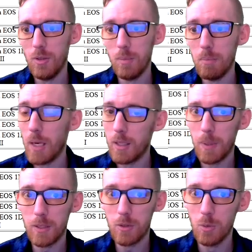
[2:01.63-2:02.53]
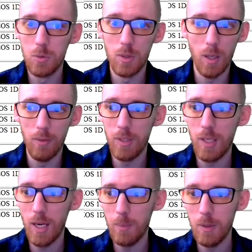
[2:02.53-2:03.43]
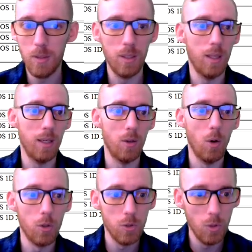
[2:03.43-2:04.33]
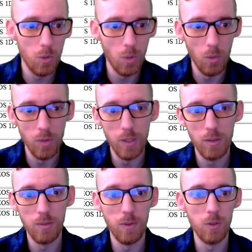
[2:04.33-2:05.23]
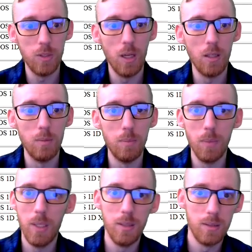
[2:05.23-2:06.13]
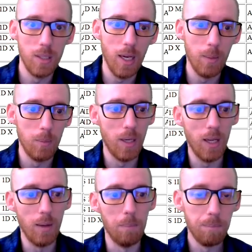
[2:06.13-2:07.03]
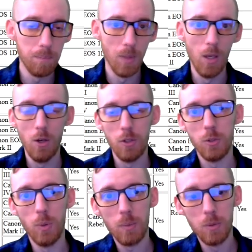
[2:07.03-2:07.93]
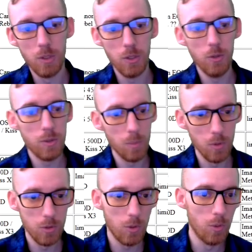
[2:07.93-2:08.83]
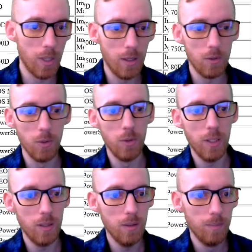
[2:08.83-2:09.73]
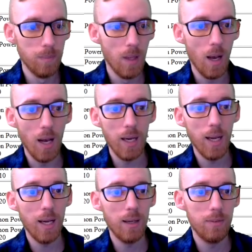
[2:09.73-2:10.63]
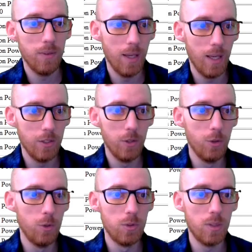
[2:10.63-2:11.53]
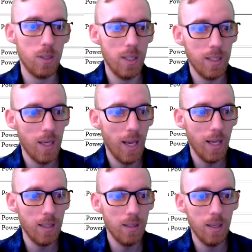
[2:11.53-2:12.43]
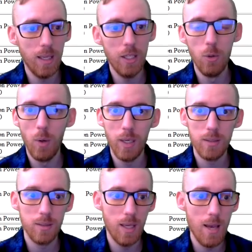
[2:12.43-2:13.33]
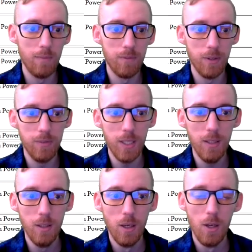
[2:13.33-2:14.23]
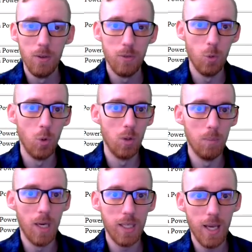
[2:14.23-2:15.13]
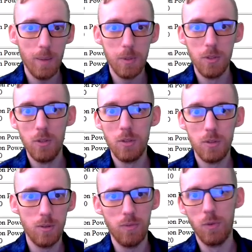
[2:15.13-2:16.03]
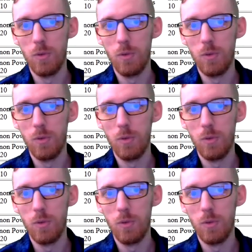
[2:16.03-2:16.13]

you the megapixels of the camera, and then it also, over here in the first column, is the camera name. So what I'm going to do is I'm going to scroll down through here. I have and use the Canon EOS M50 for my captures